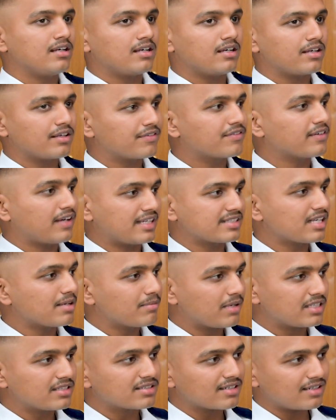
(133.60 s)
If, as I
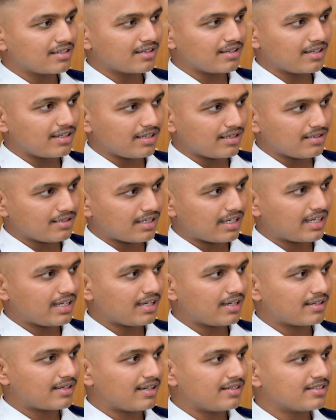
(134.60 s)
mentioned earlier, I
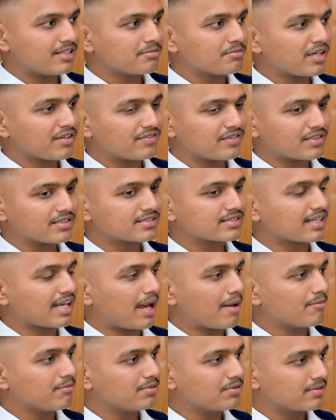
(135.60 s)
attended my first
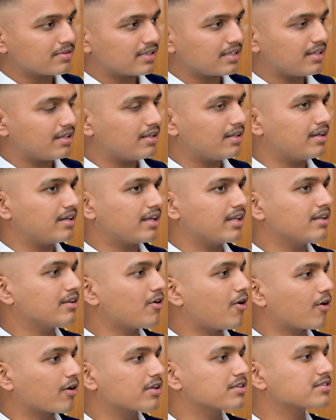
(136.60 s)
camp in
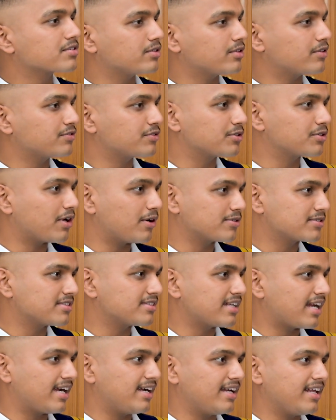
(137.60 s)
August of
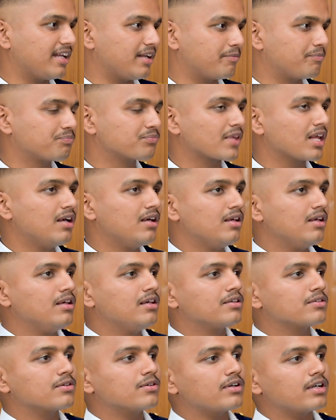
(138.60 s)
2019.
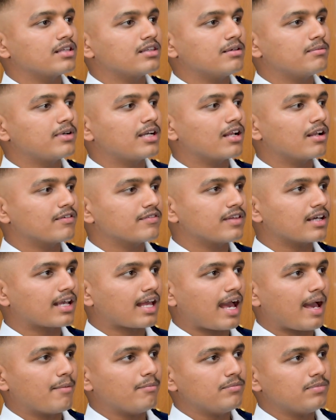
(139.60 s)
So in the middle of the
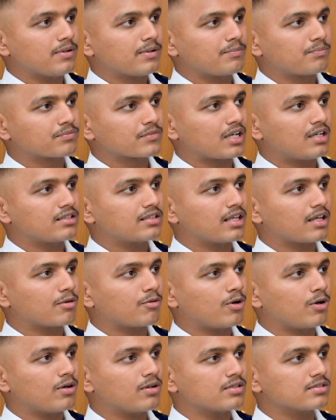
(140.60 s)
camp, there
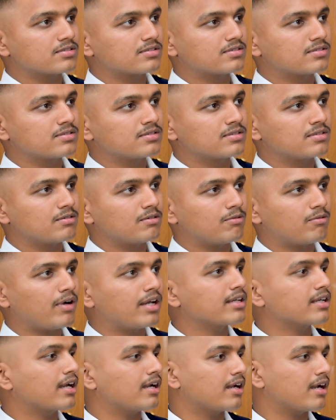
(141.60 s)
was
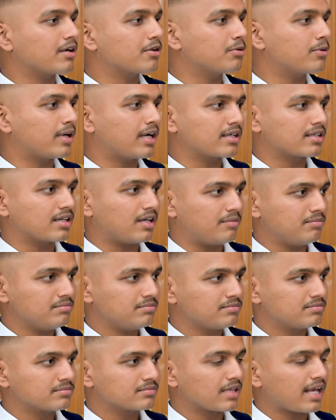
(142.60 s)
one cadet who had come,
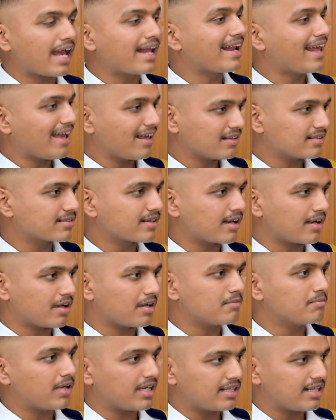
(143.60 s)
an
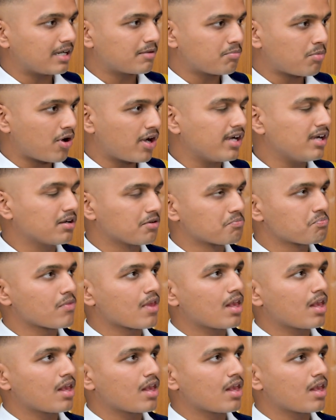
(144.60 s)
ex-cadet by that point.